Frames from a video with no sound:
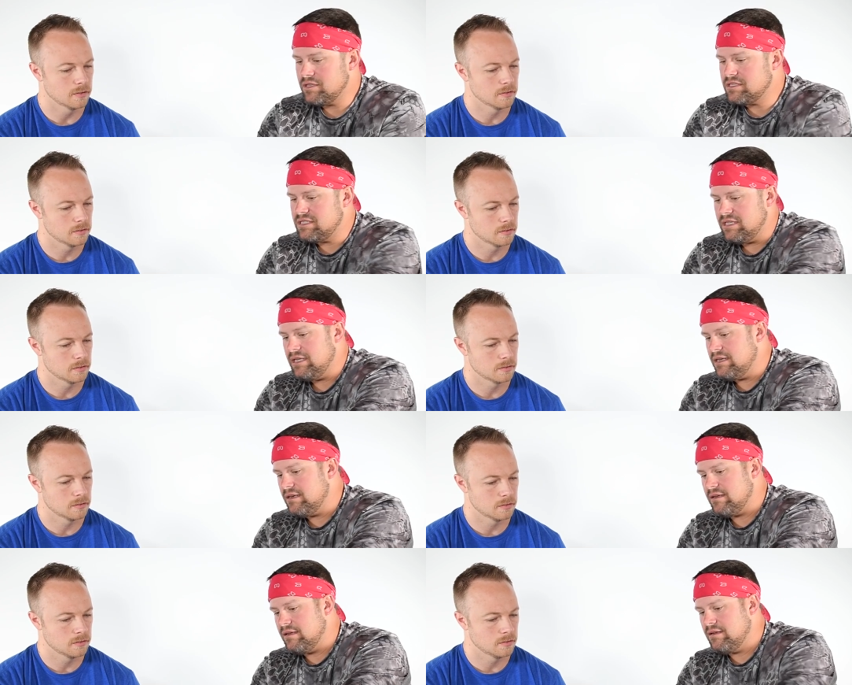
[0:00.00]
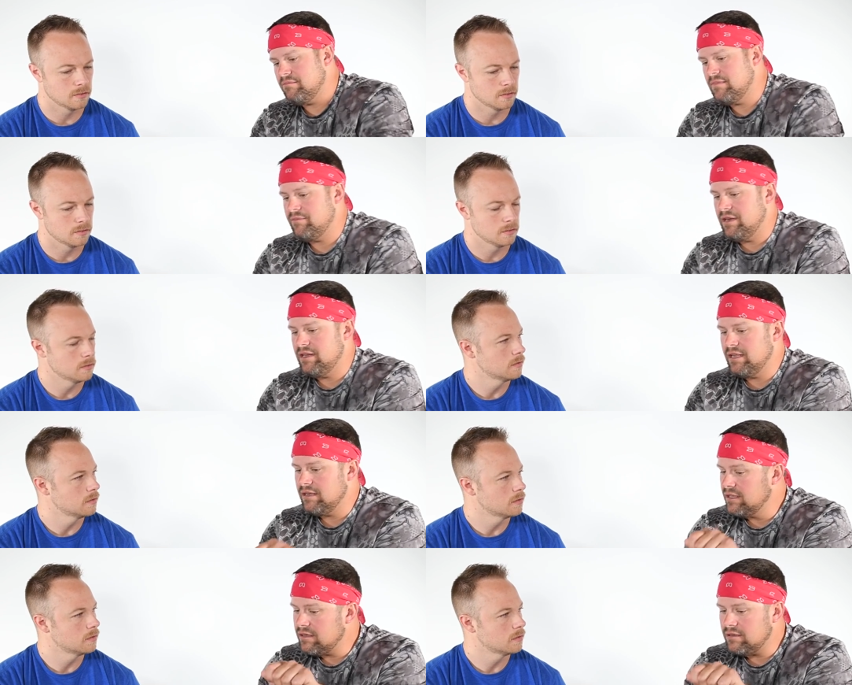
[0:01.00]
Speaker 1: can see it, uh, I mean,
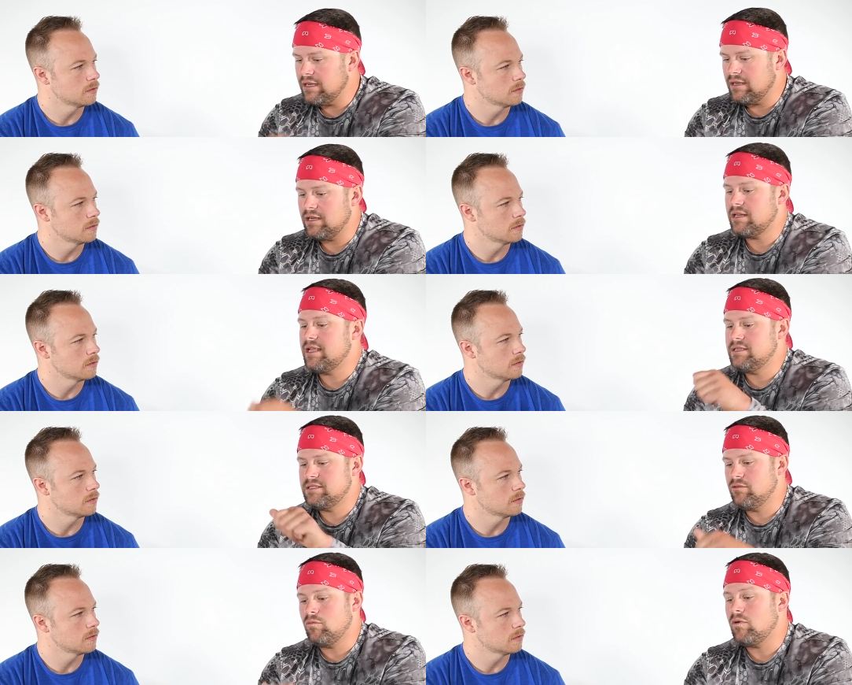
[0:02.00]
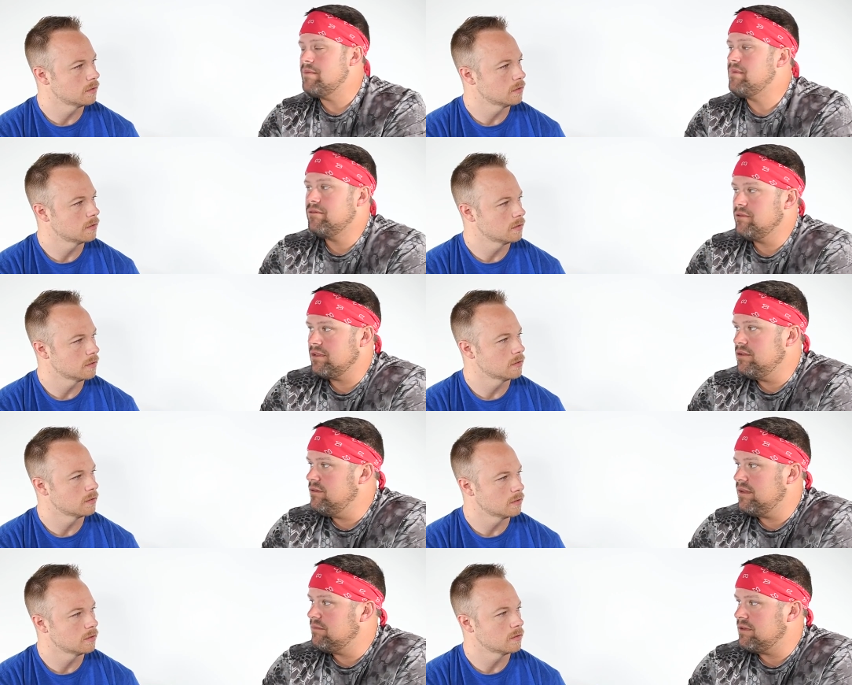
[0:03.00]
literally in a lot of cases it'll wipe out with a
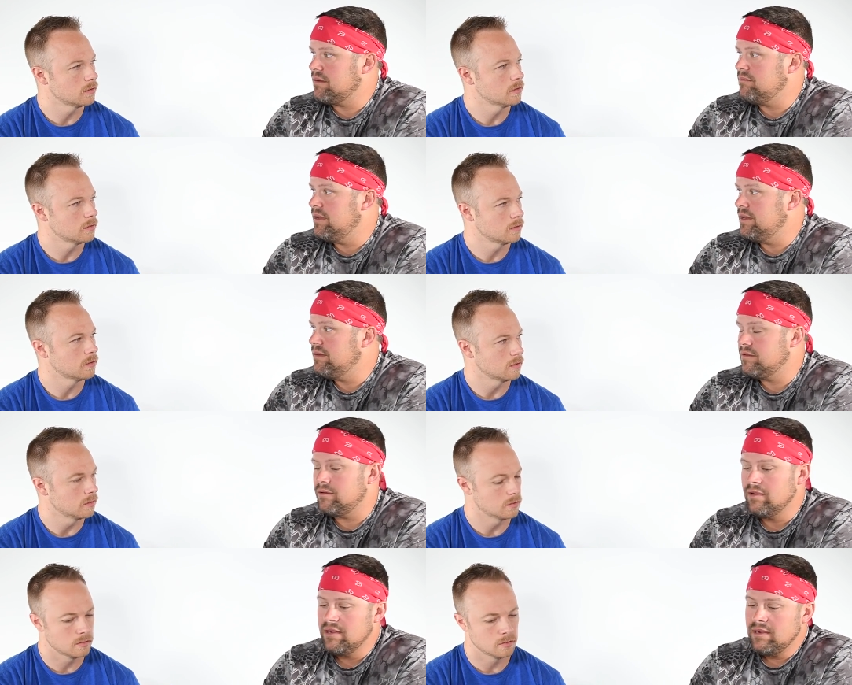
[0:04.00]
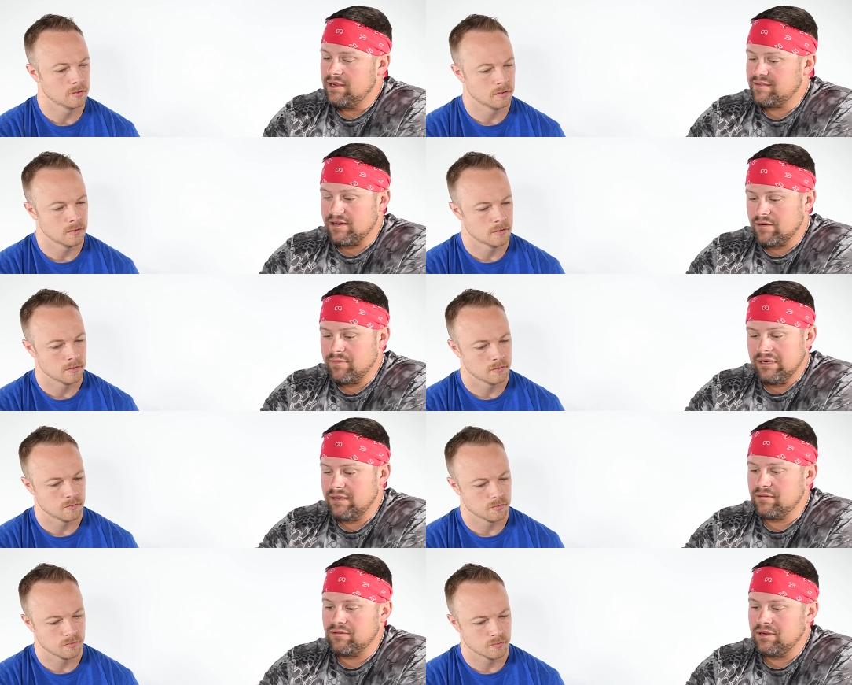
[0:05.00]
Q-tip like mud. So it's not a big
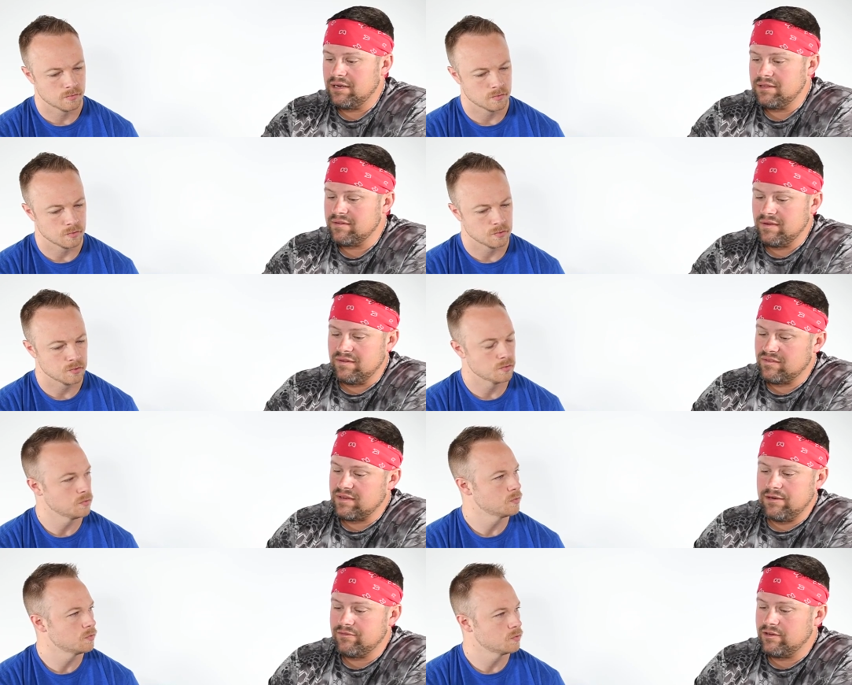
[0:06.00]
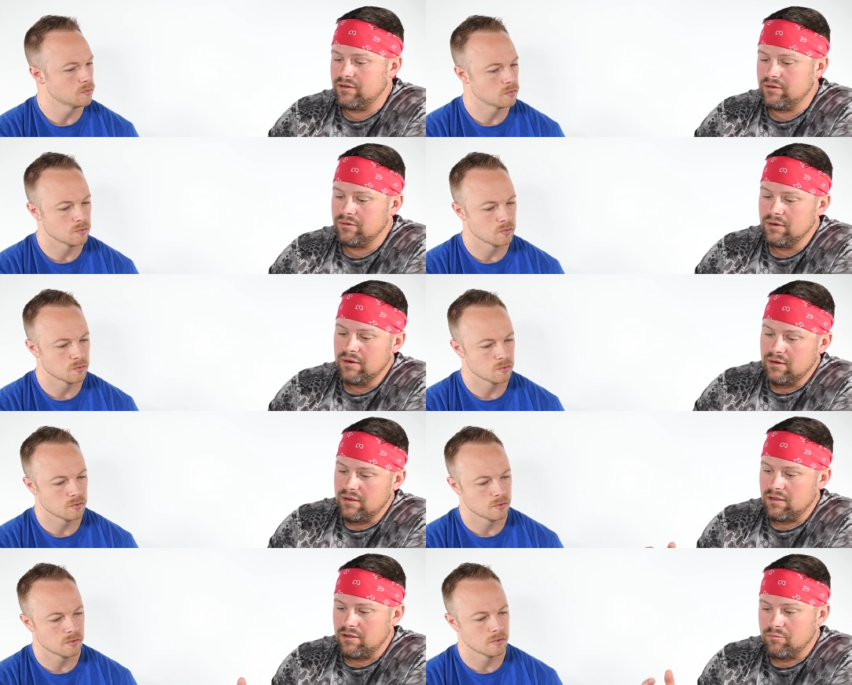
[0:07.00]
deal and it's, it's safe to do,
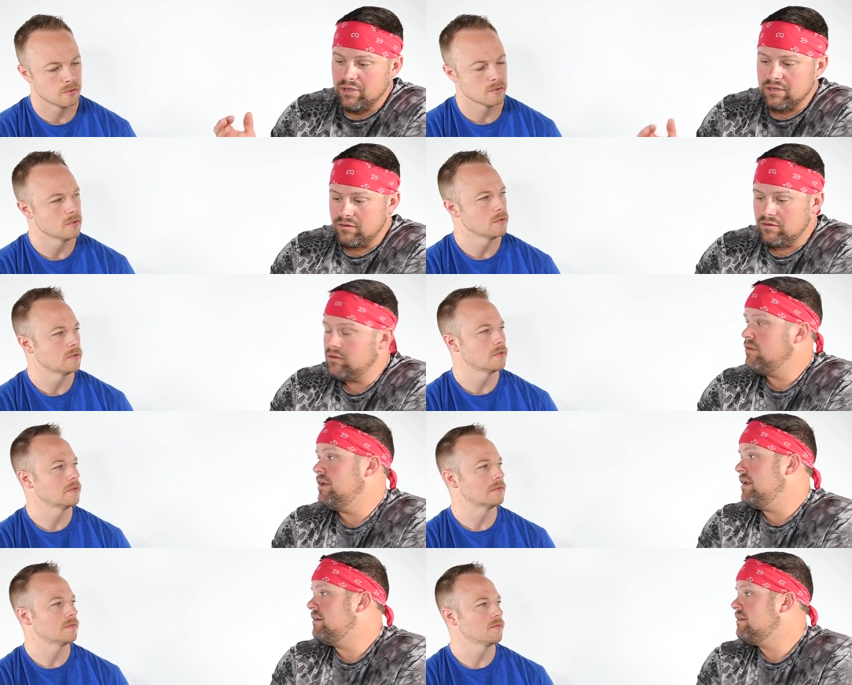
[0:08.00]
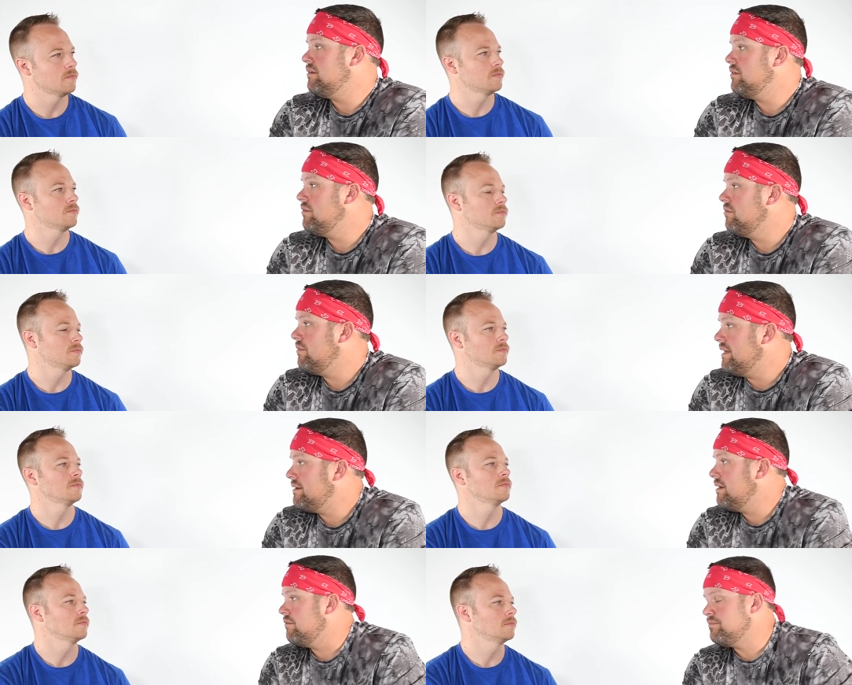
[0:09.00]
um, but you do need to
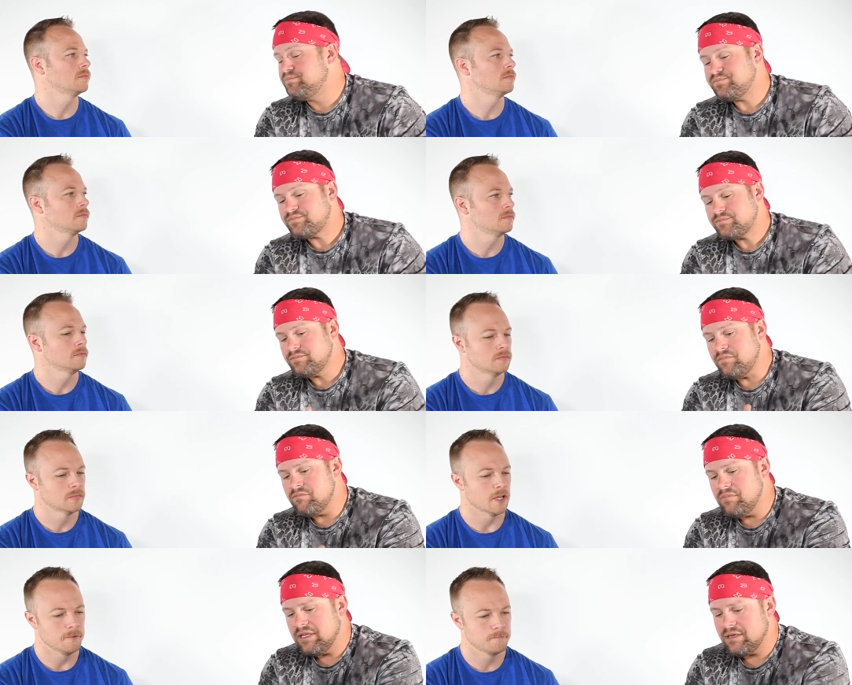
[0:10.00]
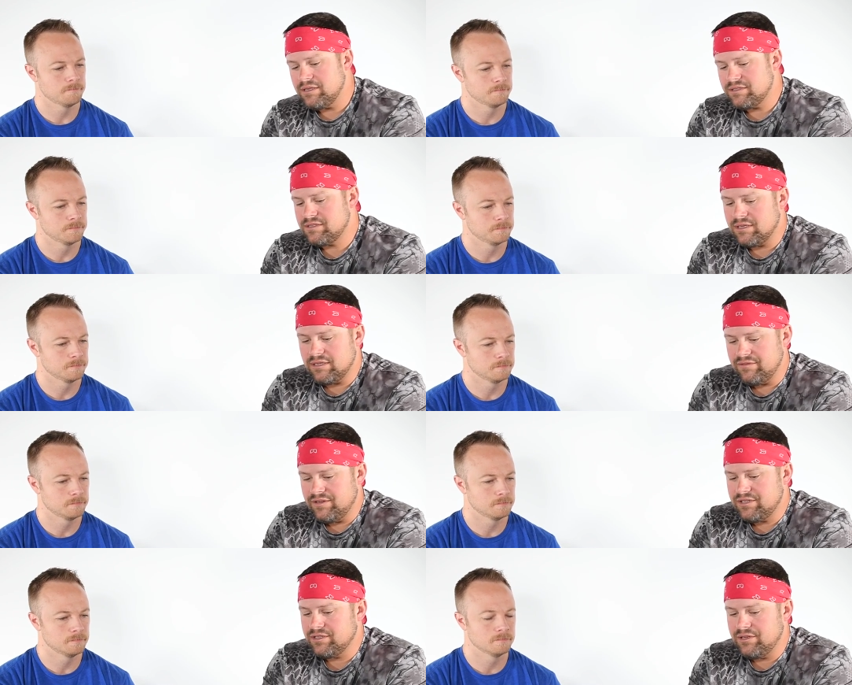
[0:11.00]
maintain them because uh,
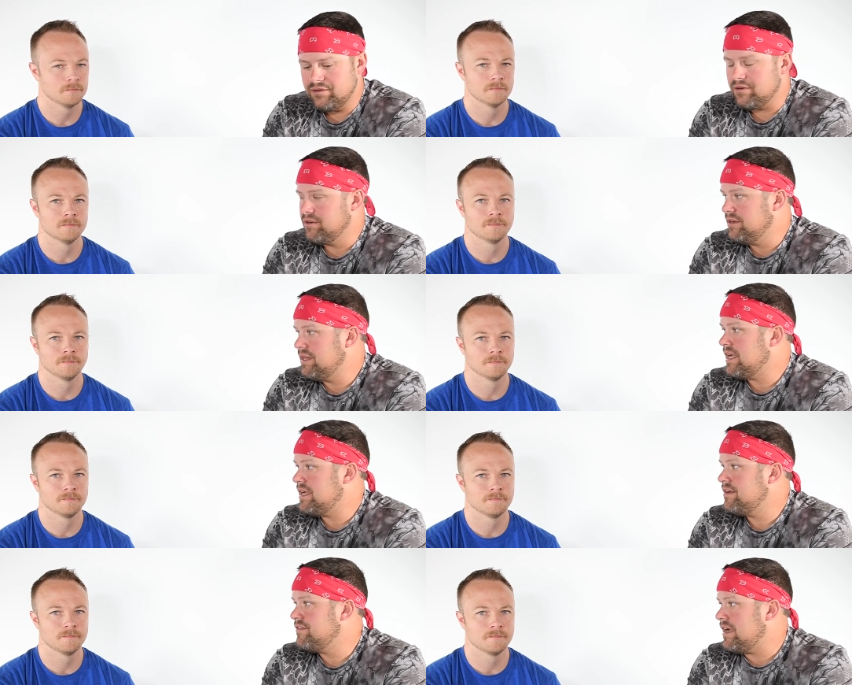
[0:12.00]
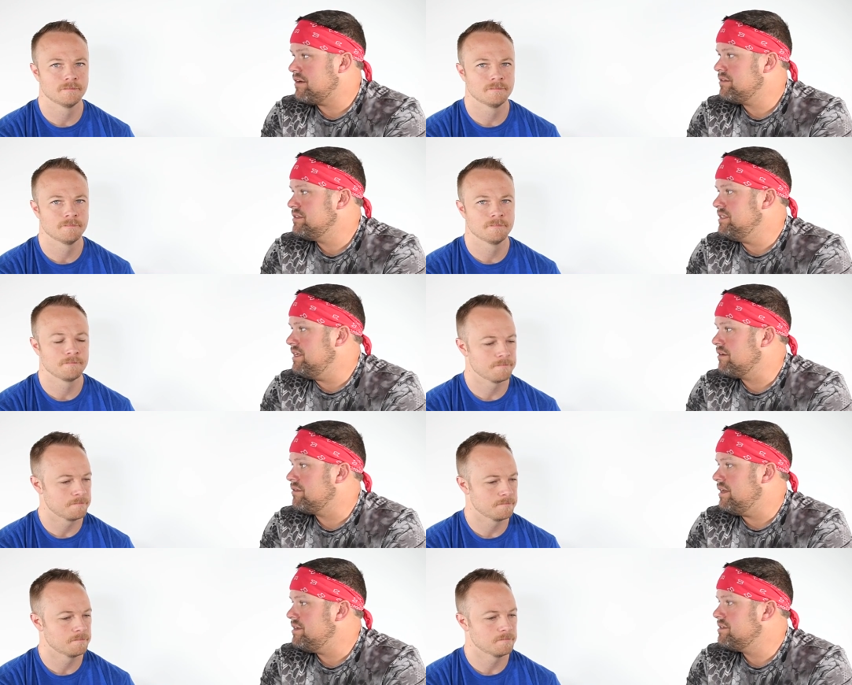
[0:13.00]
eventually you're going to have accuracy
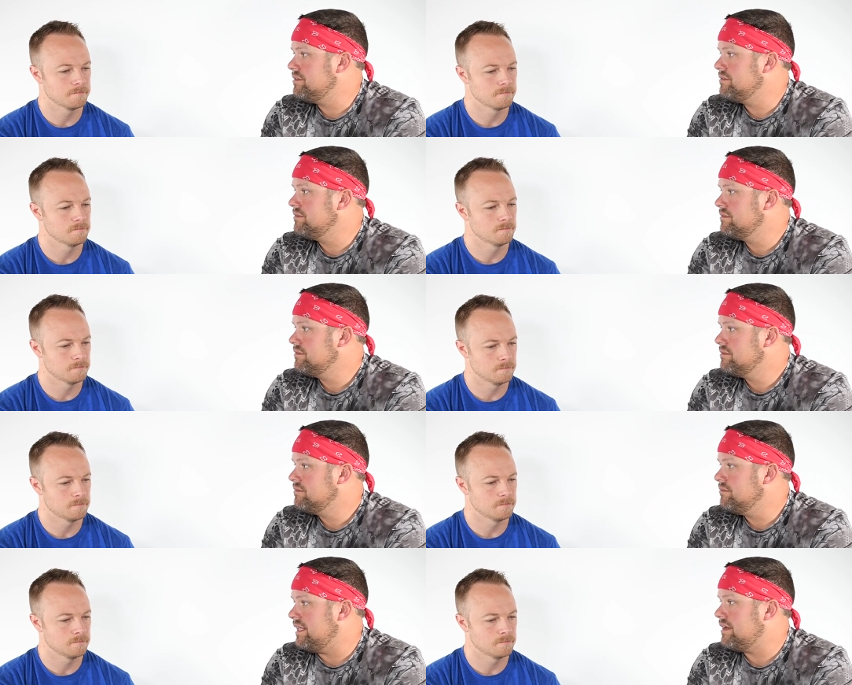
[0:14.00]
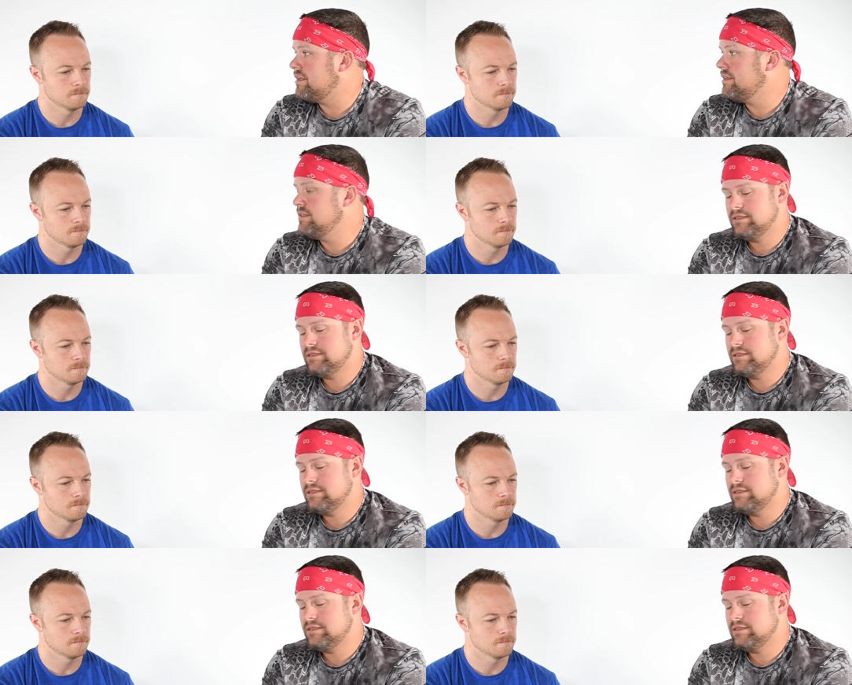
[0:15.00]
degradation without it.